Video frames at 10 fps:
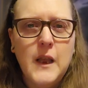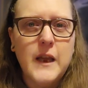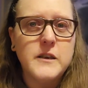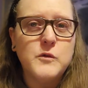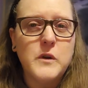
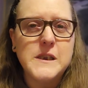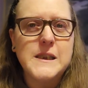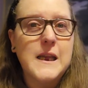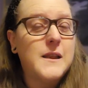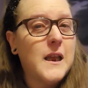I just want to
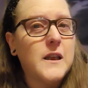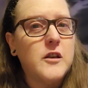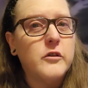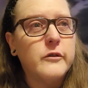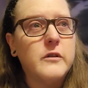say
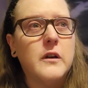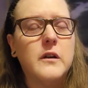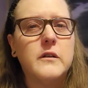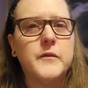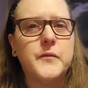thank you
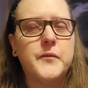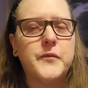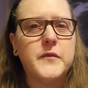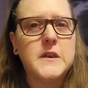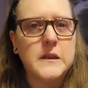
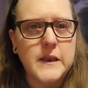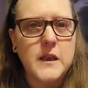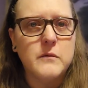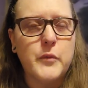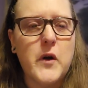to
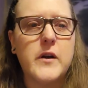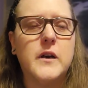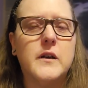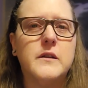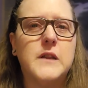Linkin
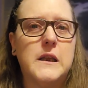Park.